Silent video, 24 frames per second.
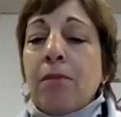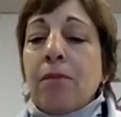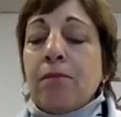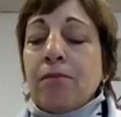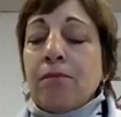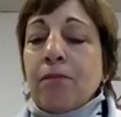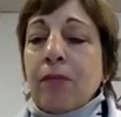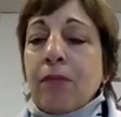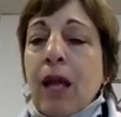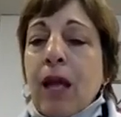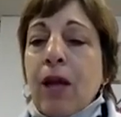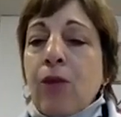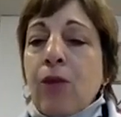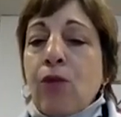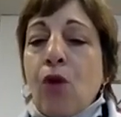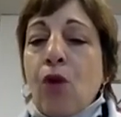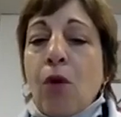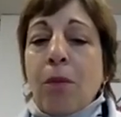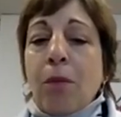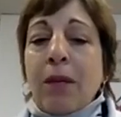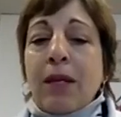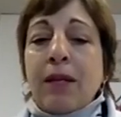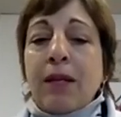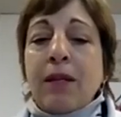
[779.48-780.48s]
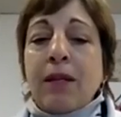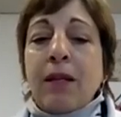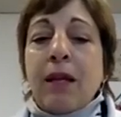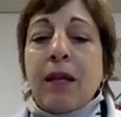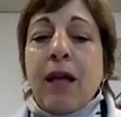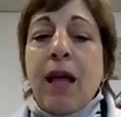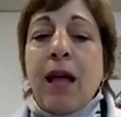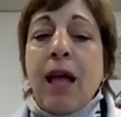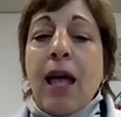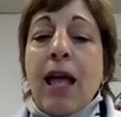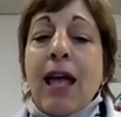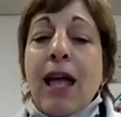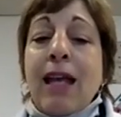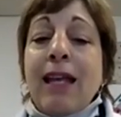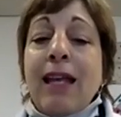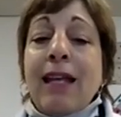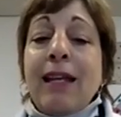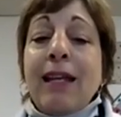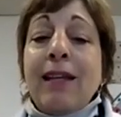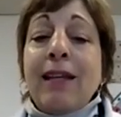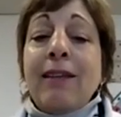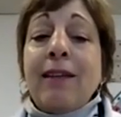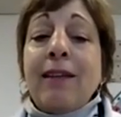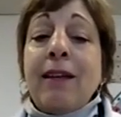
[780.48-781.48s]
enrollment. And it
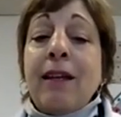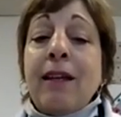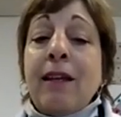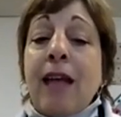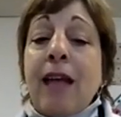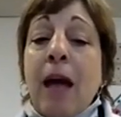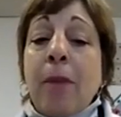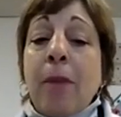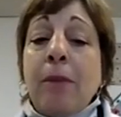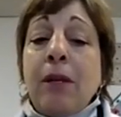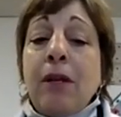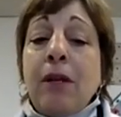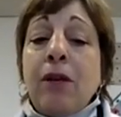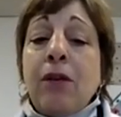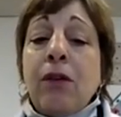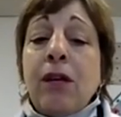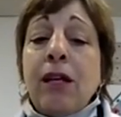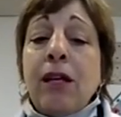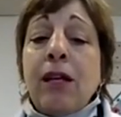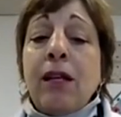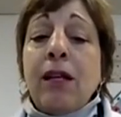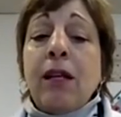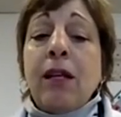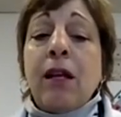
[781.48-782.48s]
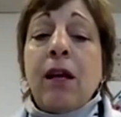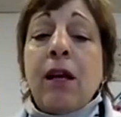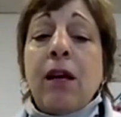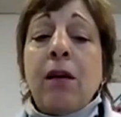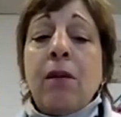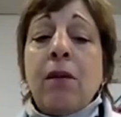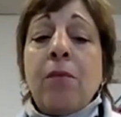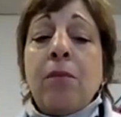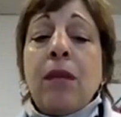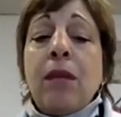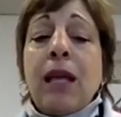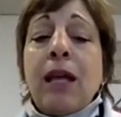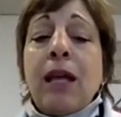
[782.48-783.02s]
is an adapted curriculum. It